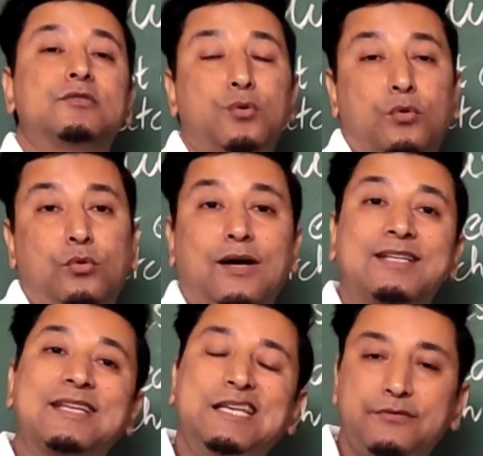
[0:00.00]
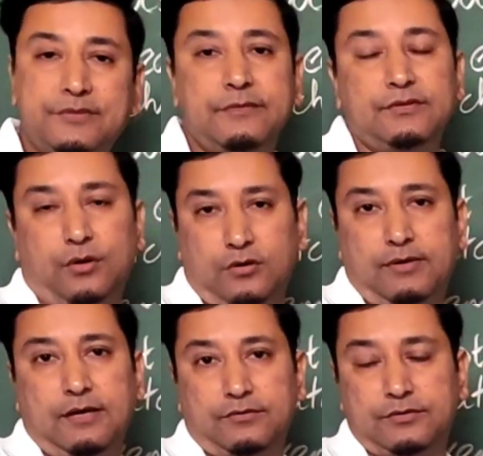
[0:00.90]
us know what elusive is all
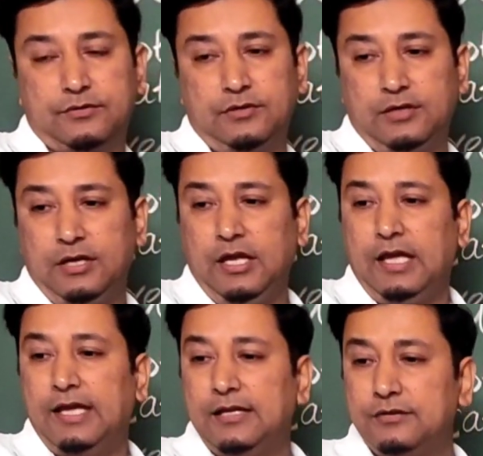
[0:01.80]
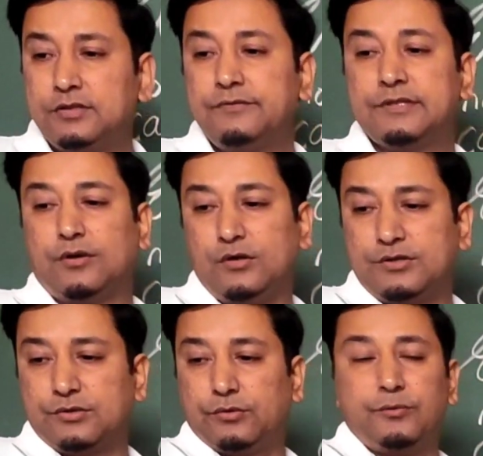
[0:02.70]
about. Elusive is
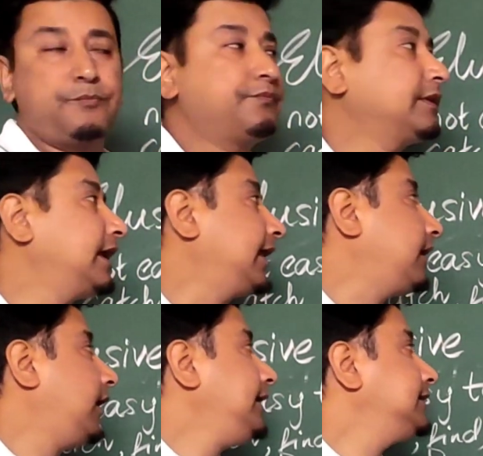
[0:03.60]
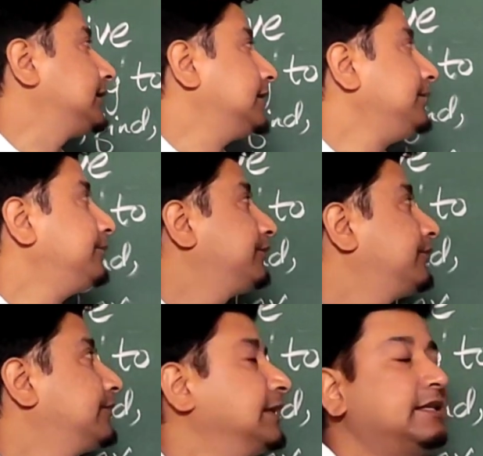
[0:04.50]
also an idea.
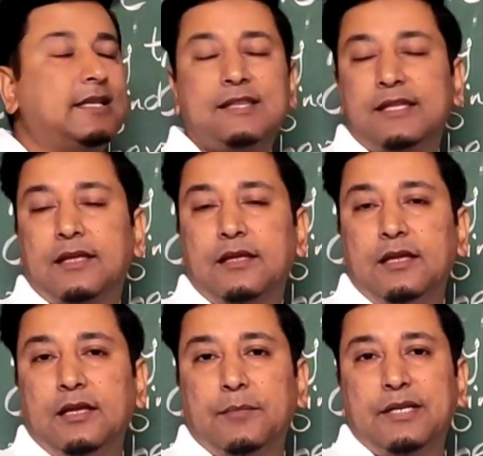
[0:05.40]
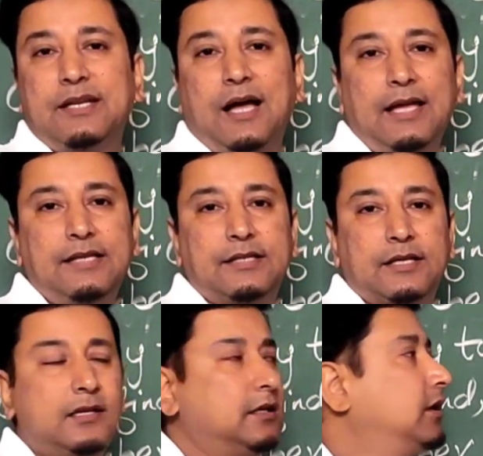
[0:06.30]
It is nothing but an
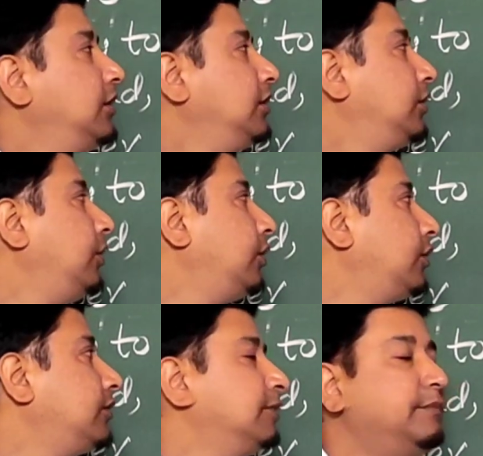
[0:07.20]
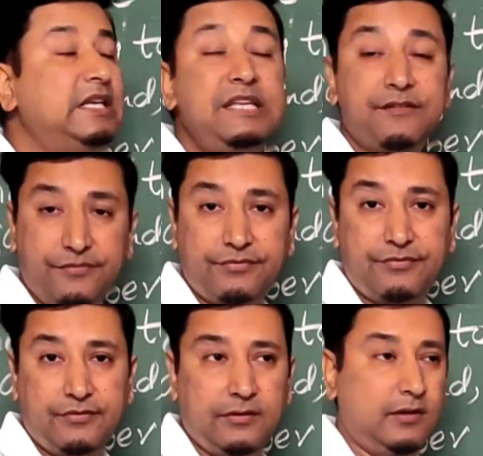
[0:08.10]
idea or a
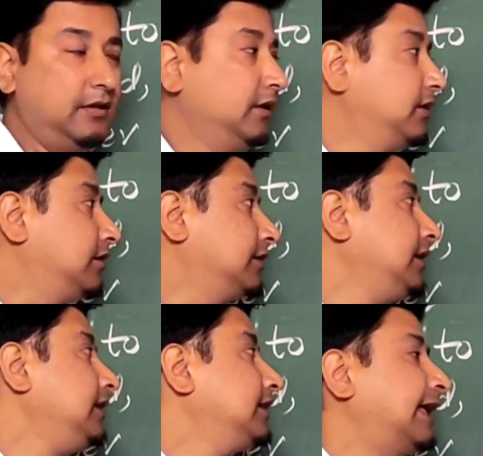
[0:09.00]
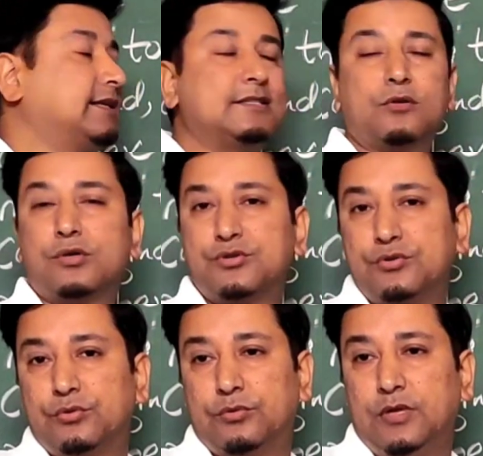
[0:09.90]
belief, okay, that is not
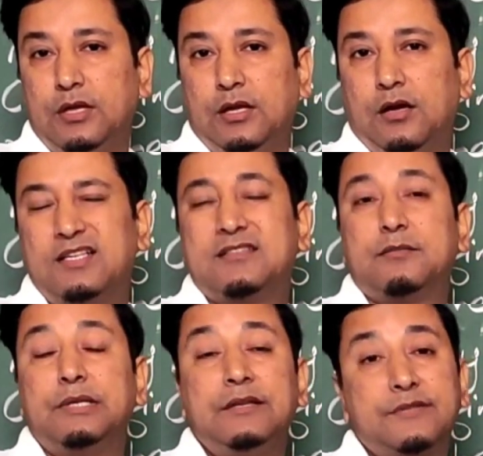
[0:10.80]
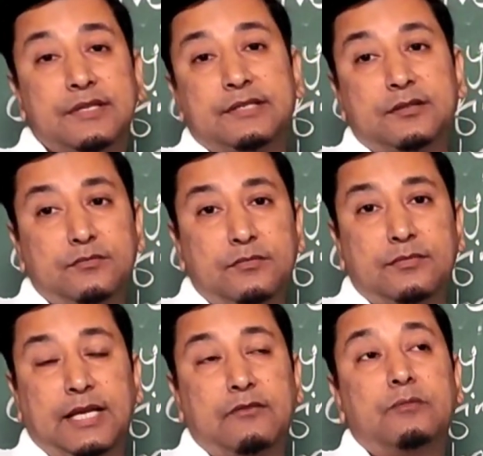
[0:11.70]
true. It's a belief
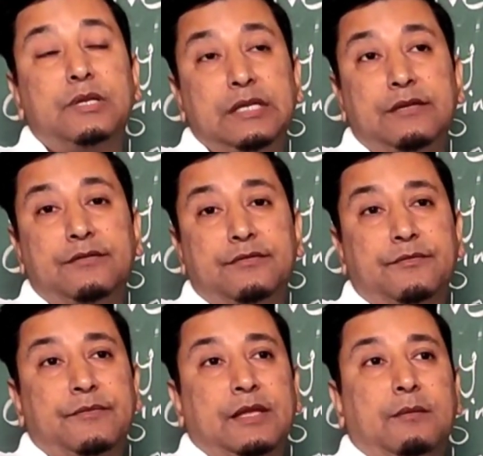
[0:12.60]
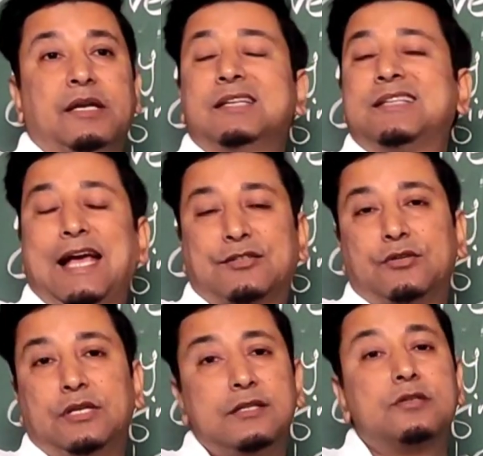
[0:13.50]
system that we believe, but it
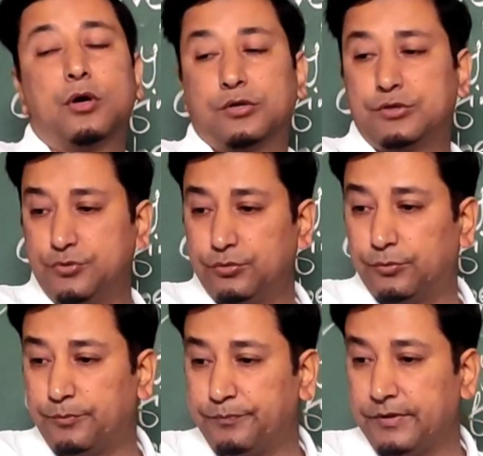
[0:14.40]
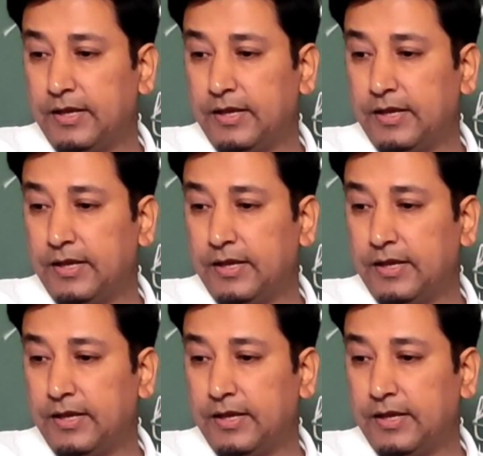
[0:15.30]
actually is not true.